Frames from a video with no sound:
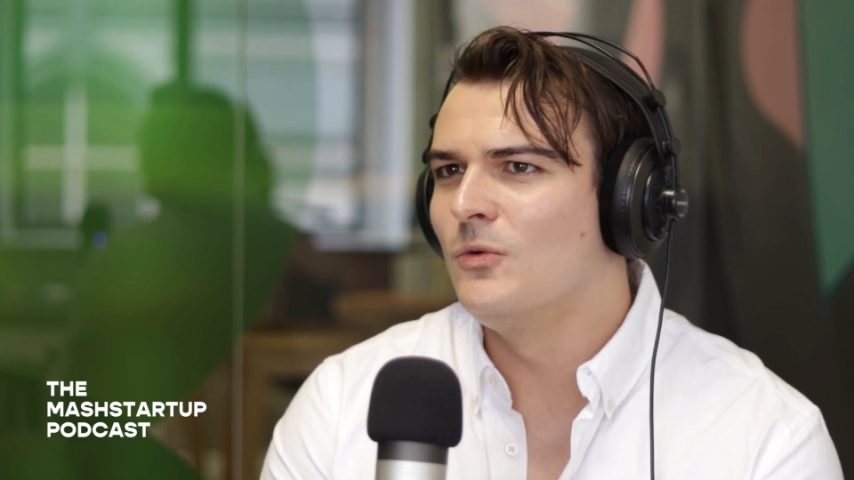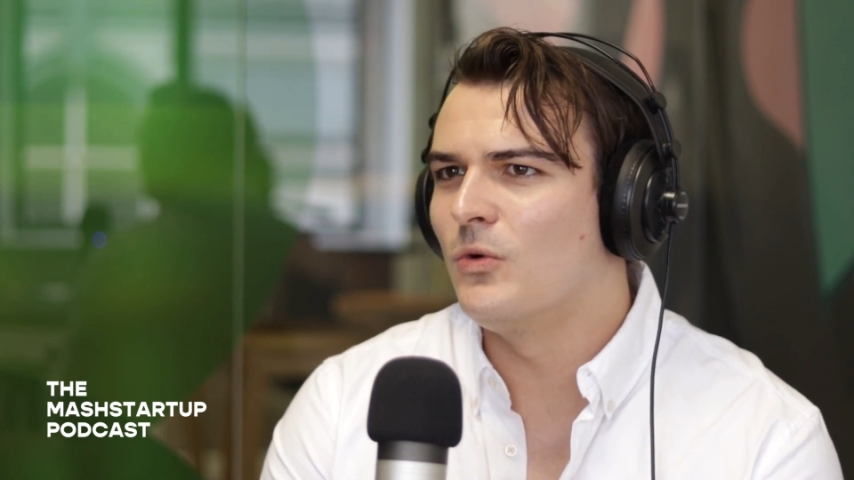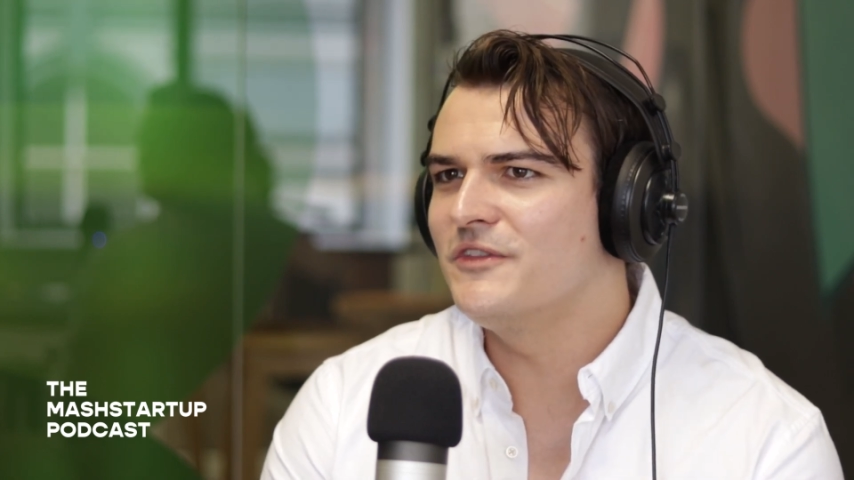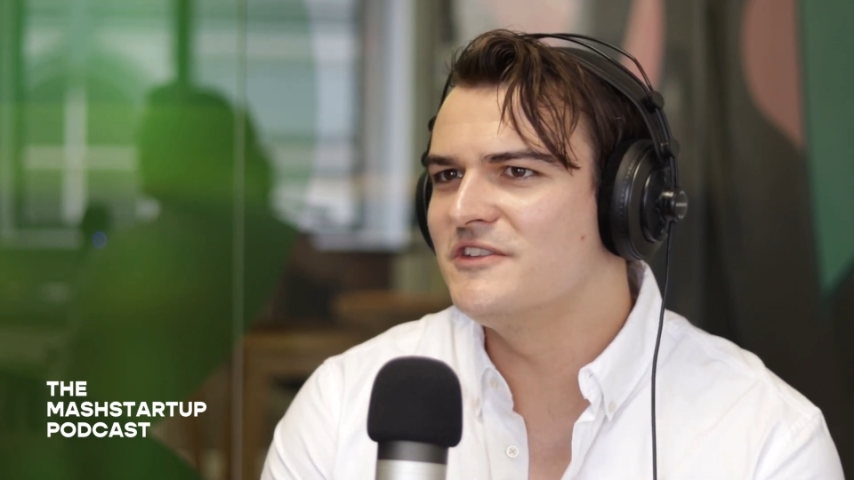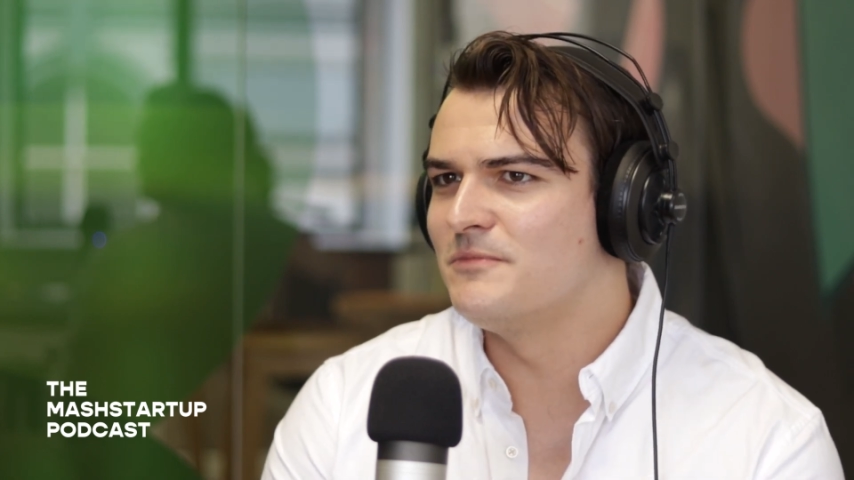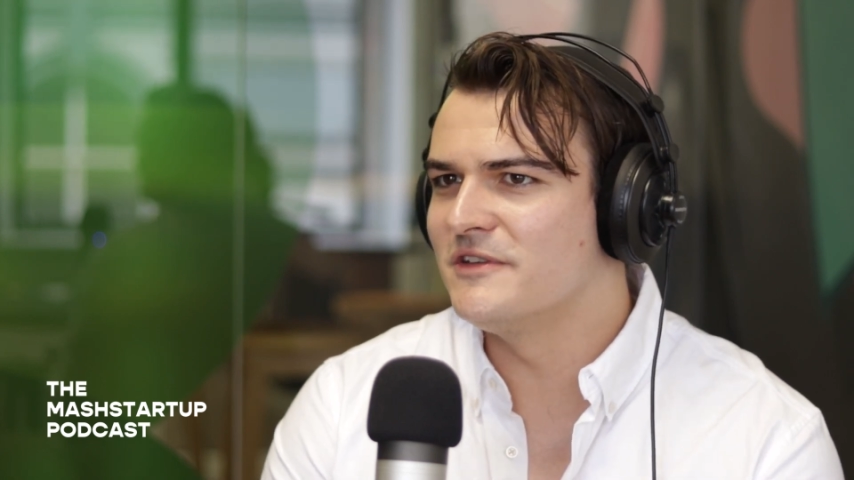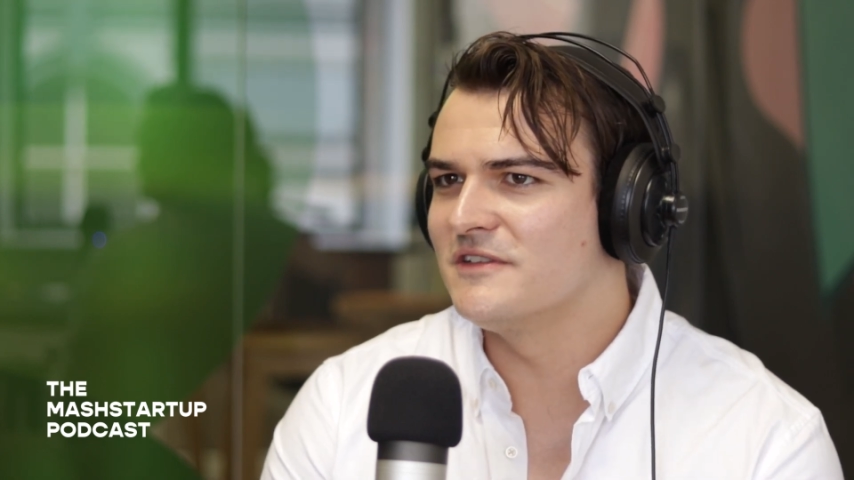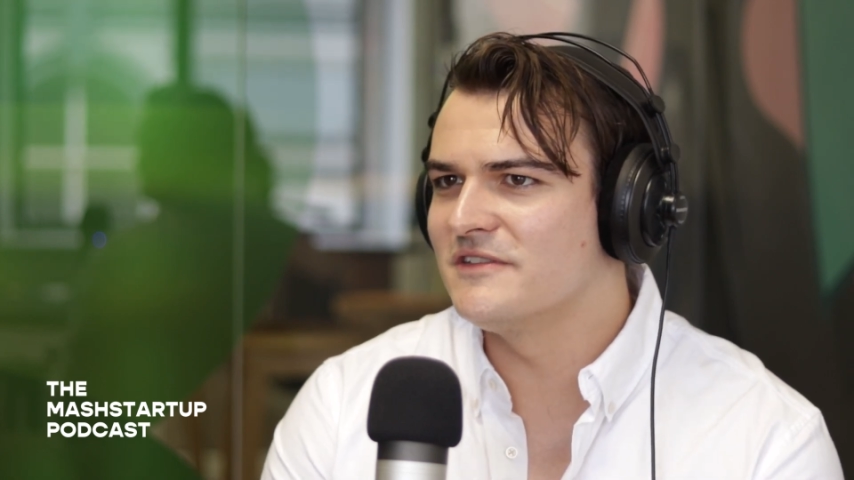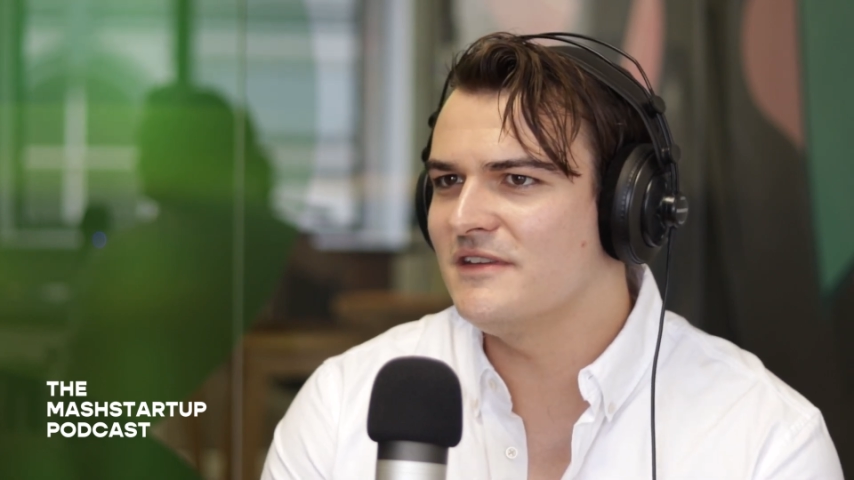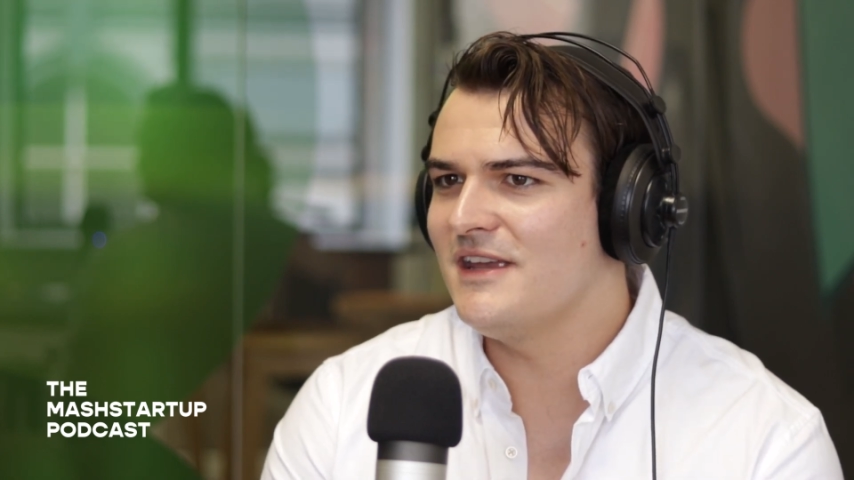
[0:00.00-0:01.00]
what this
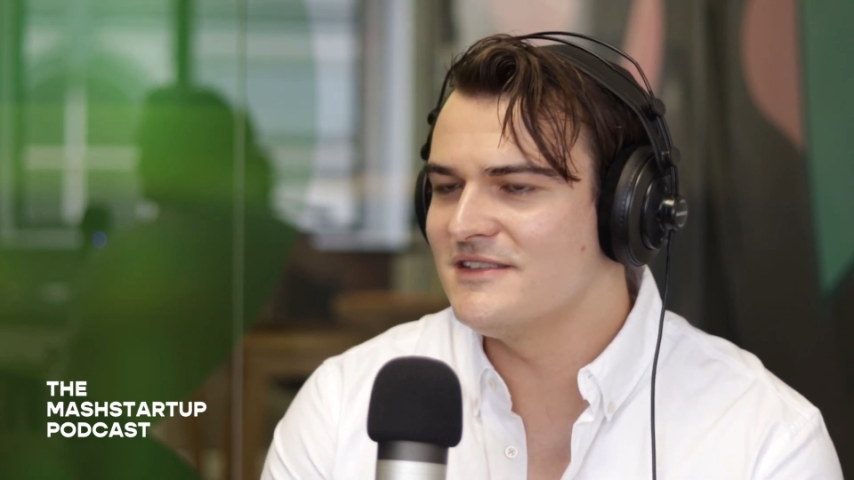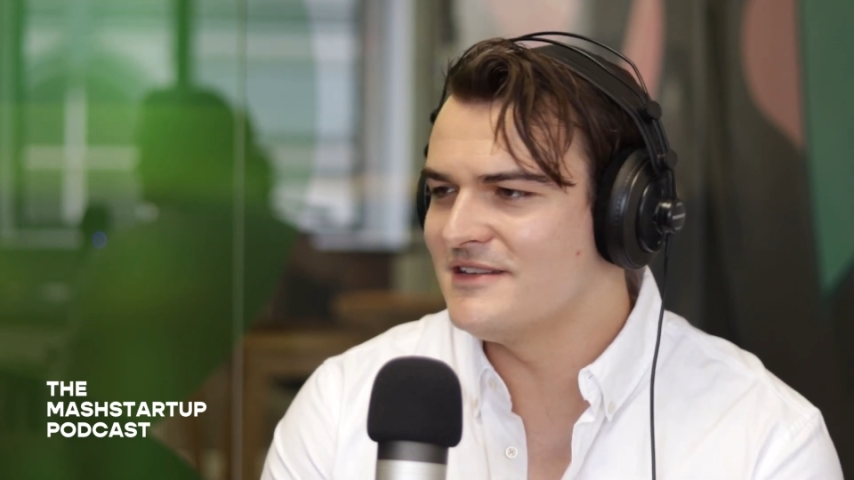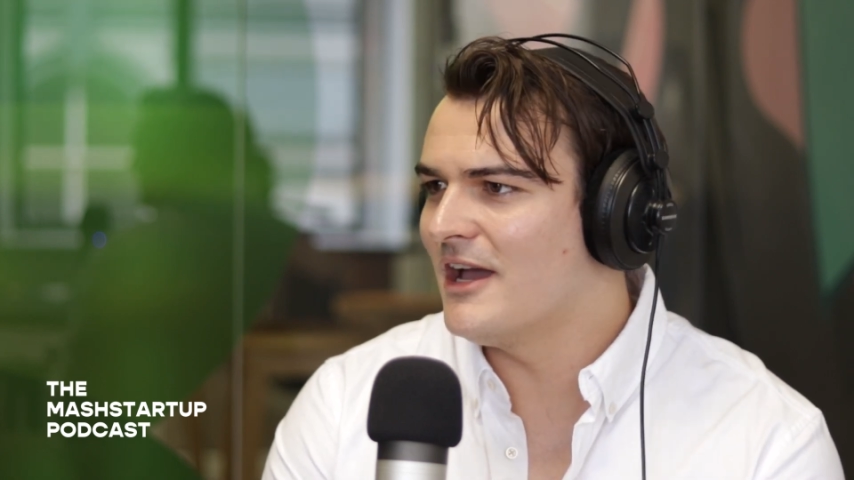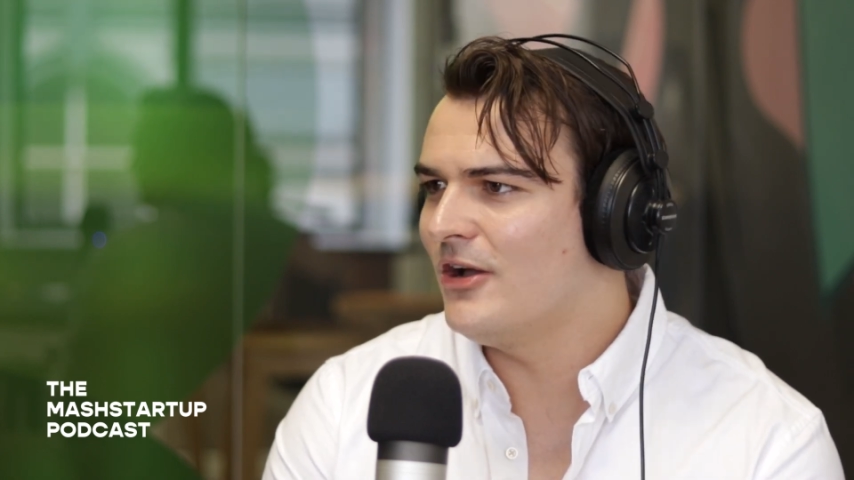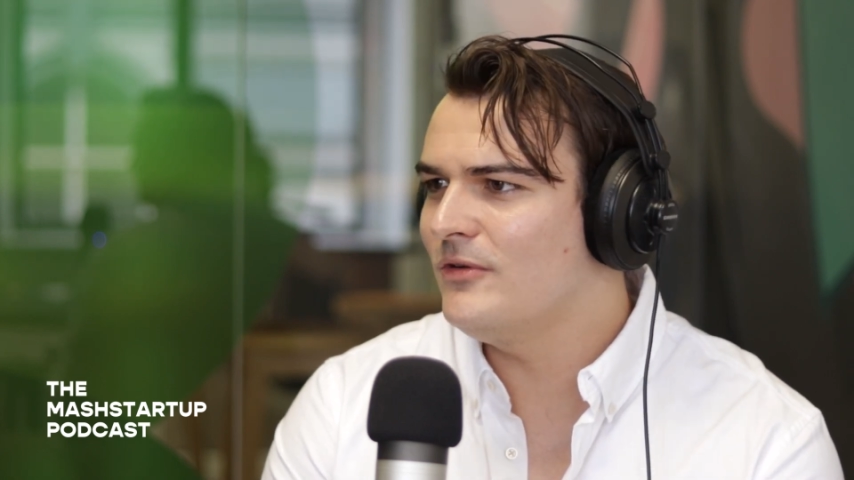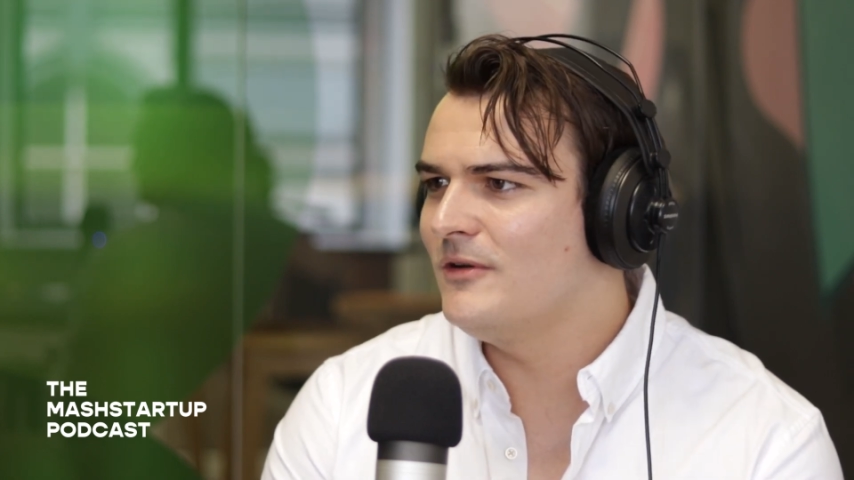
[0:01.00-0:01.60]
business is now,